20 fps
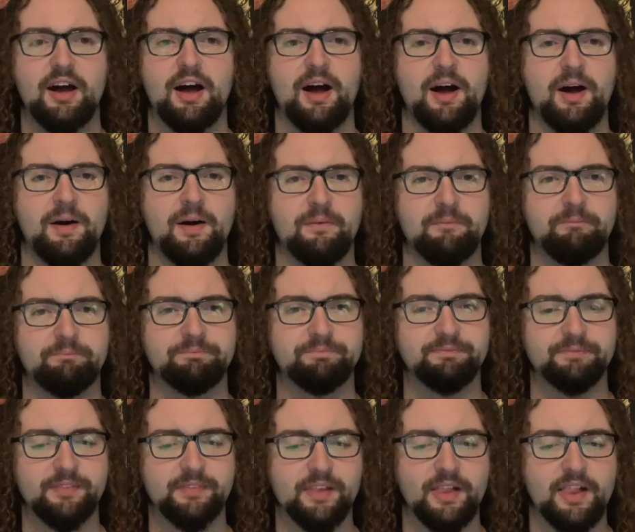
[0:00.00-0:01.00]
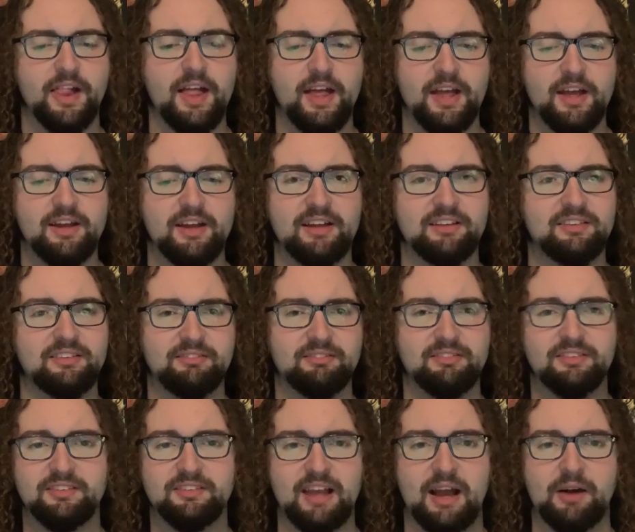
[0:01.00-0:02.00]
Um, it
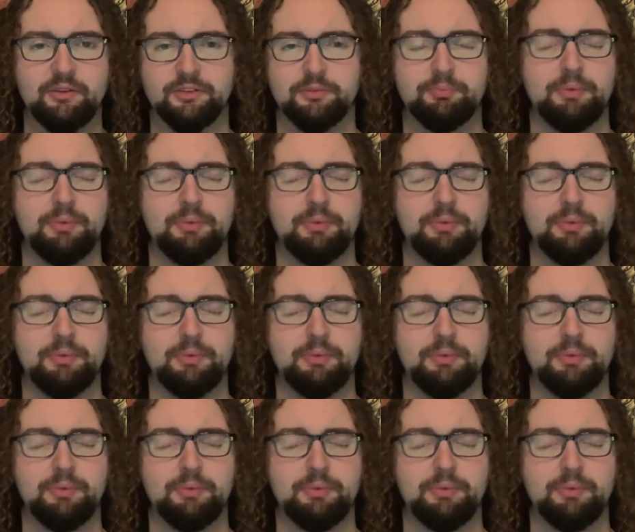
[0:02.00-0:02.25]
sounds